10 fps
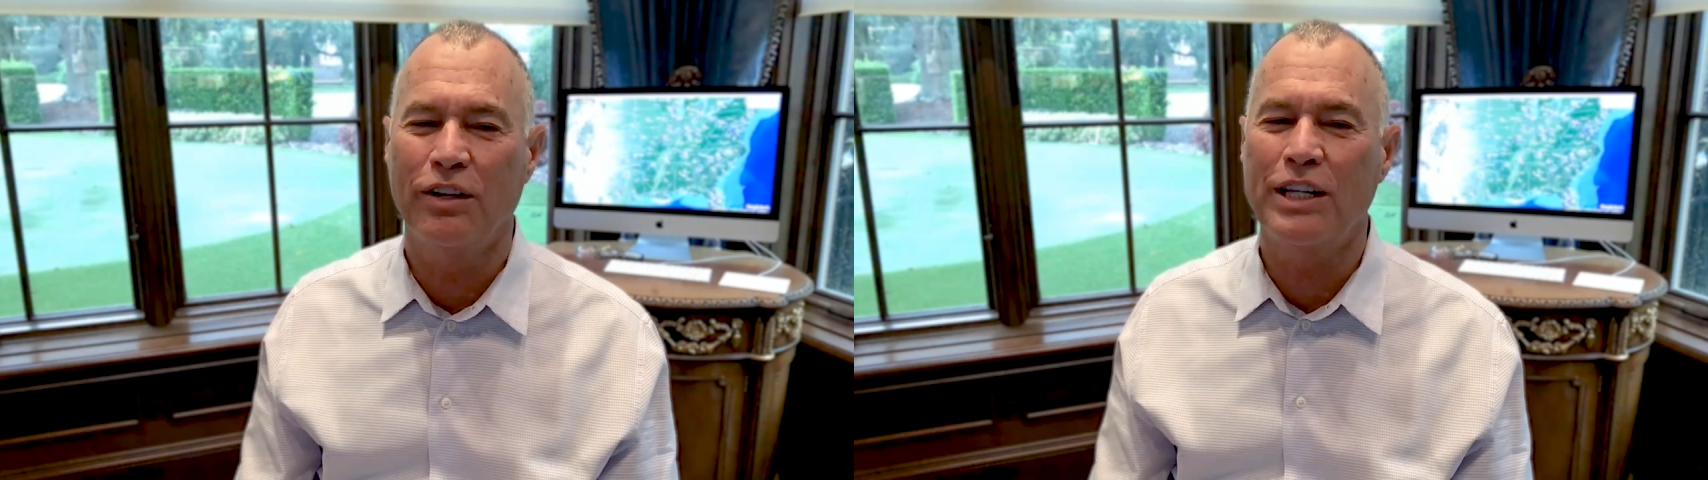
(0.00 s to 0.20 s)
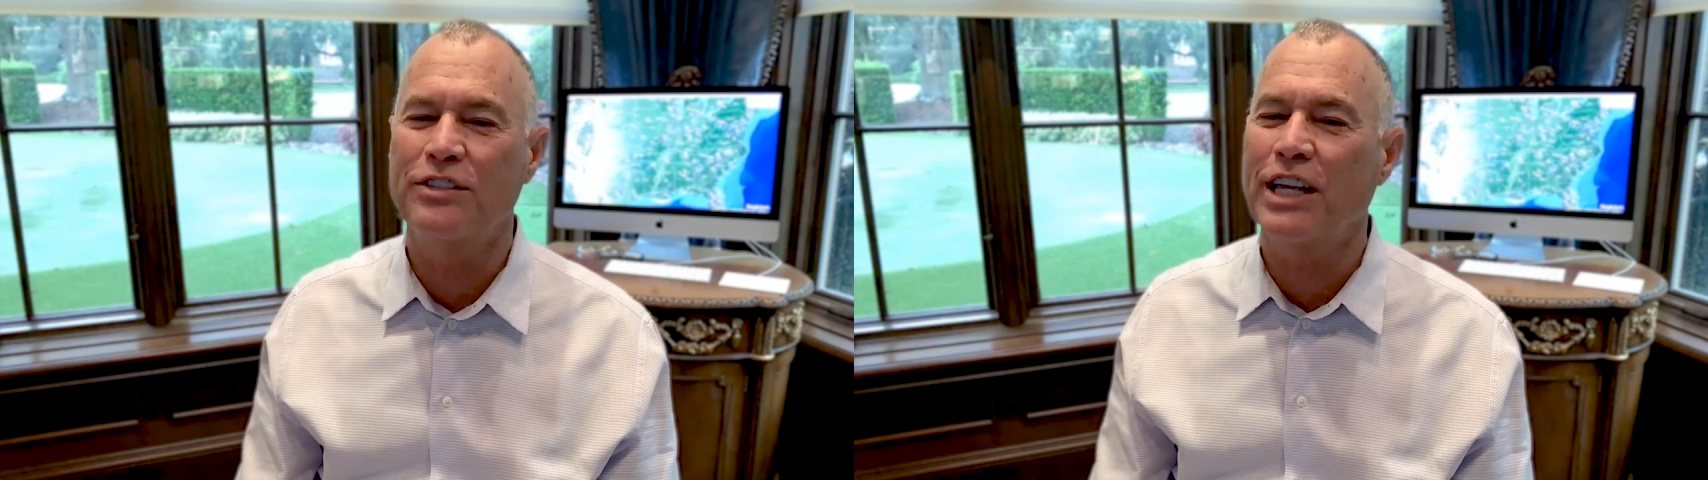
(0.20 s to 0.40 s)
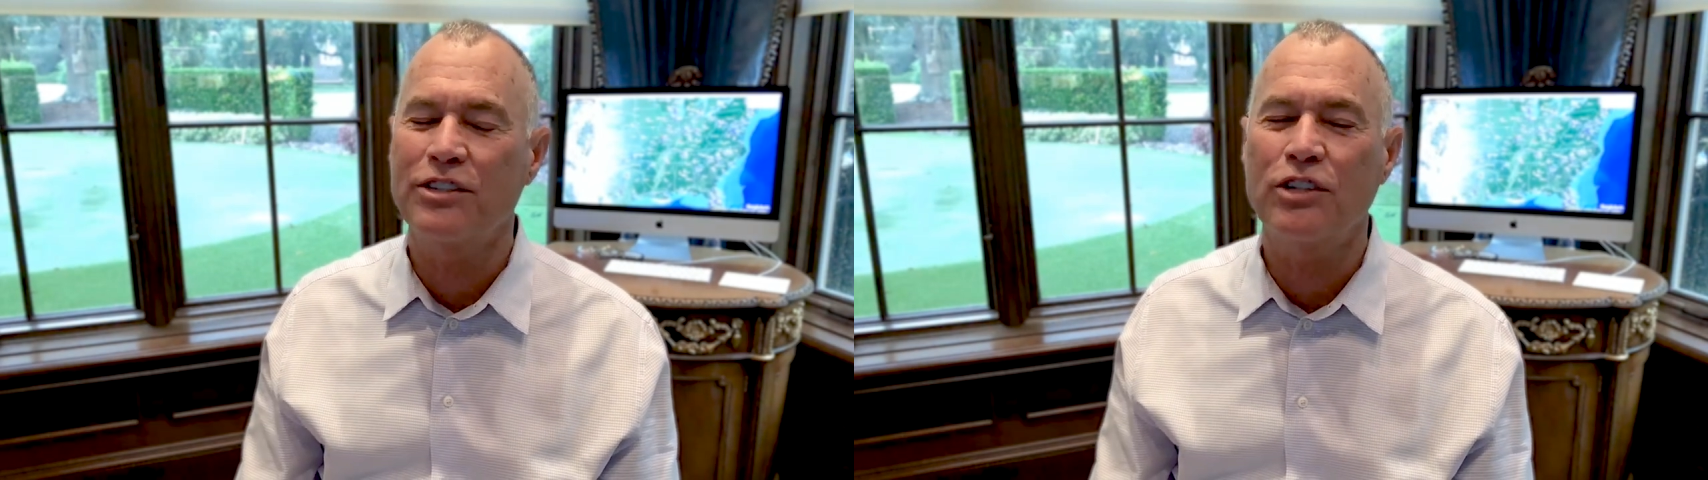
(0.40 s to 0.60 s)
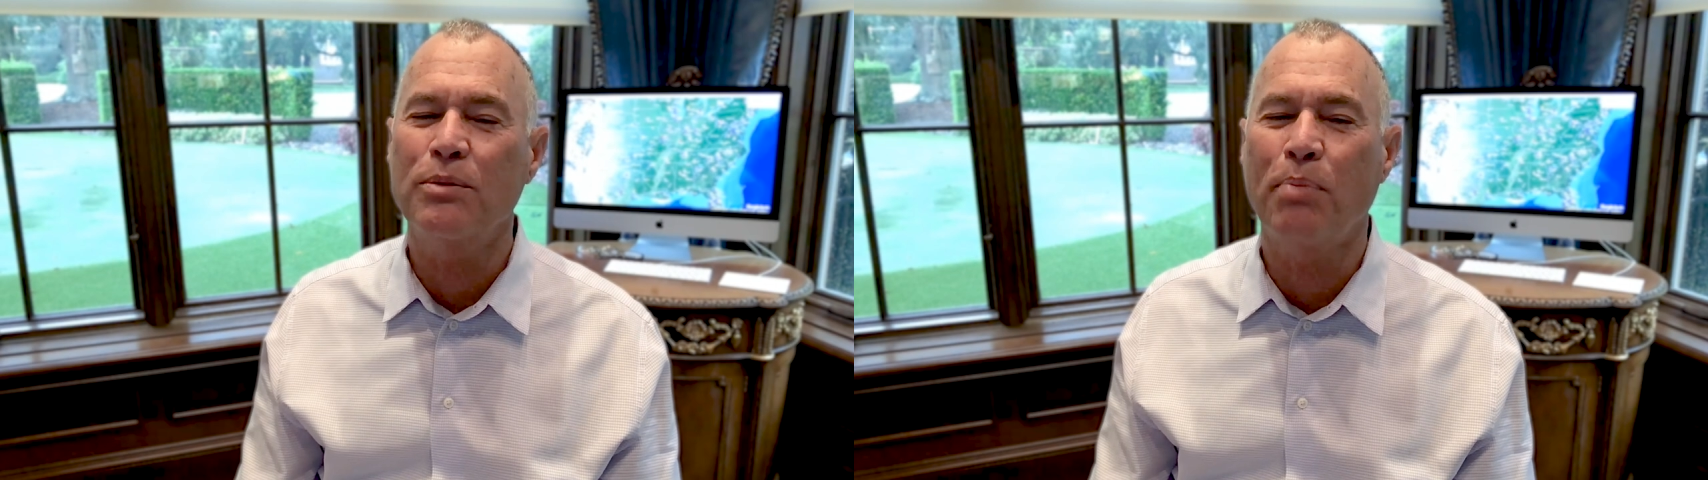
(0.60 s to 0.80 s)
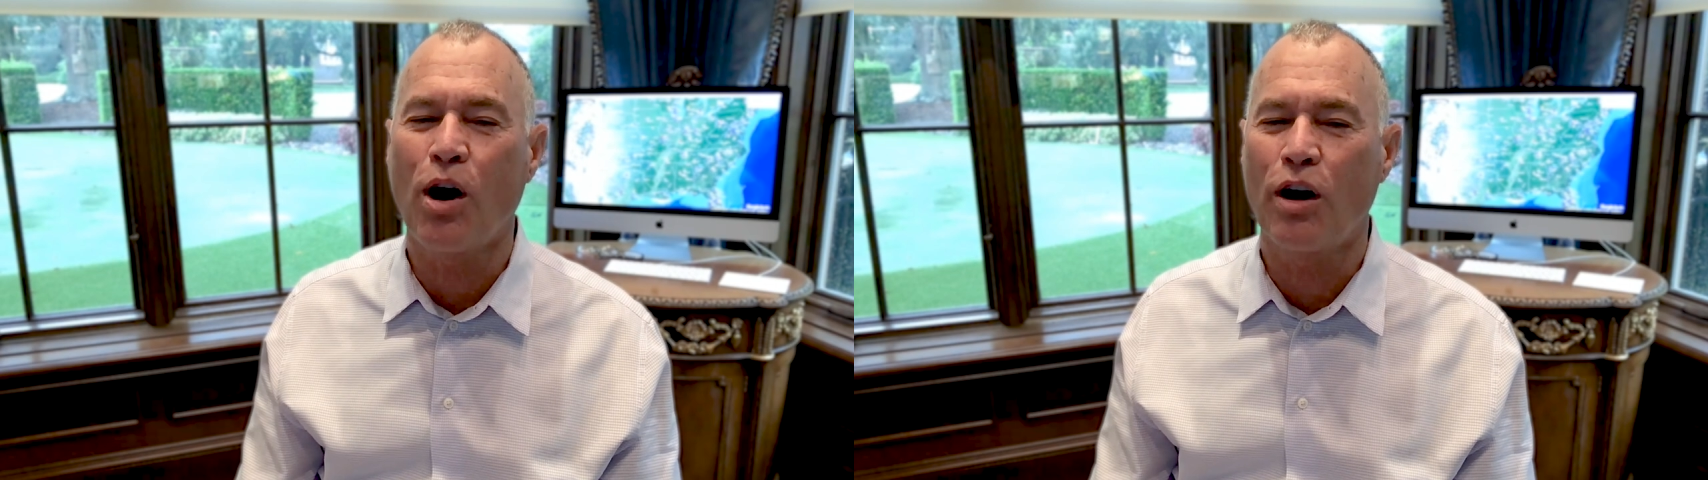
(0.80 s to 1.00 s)
that sets us
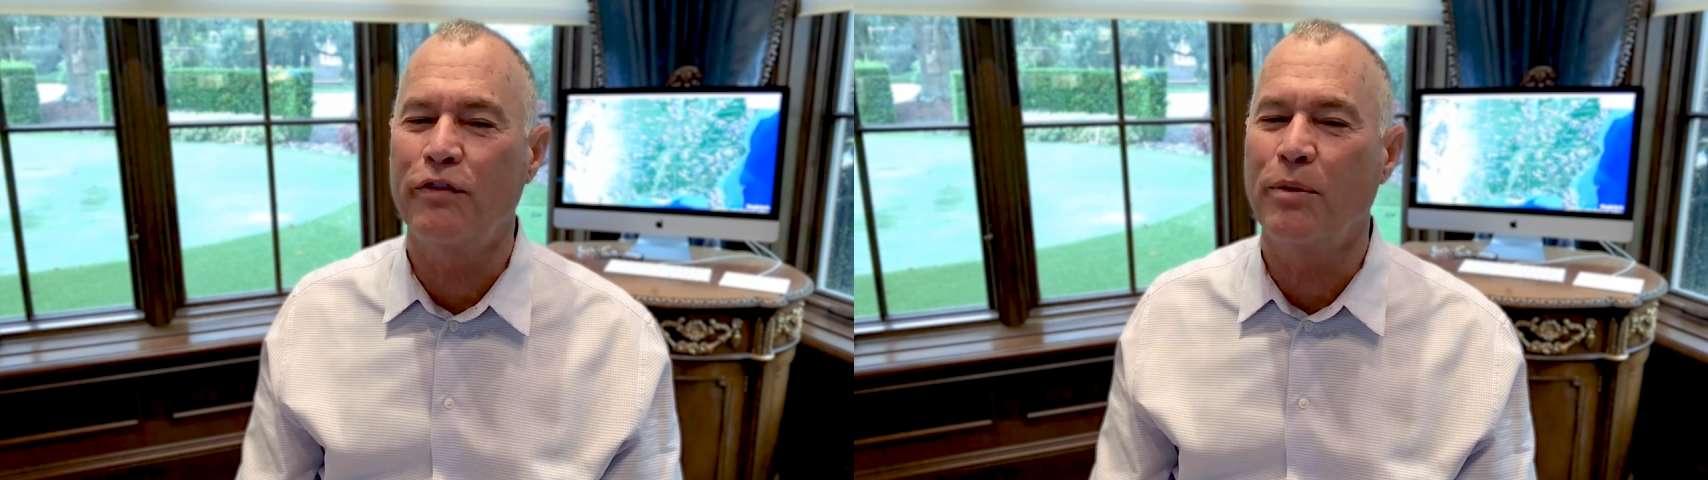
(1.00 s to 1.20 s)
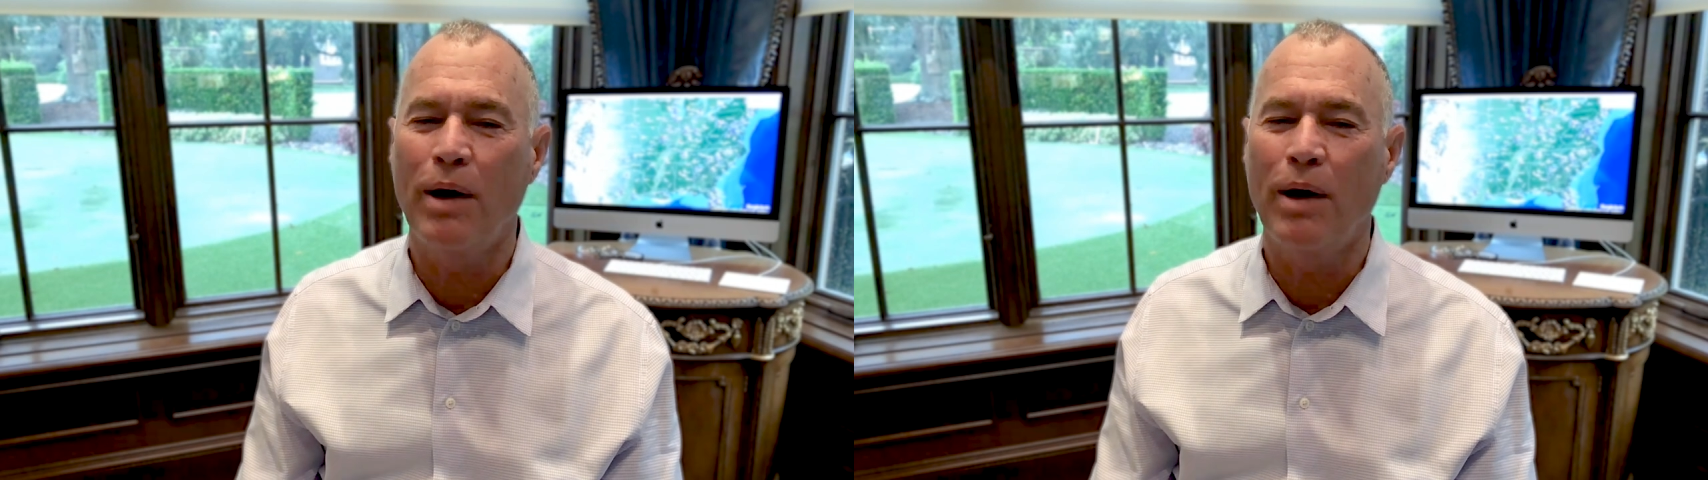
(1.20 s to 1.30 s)
apart from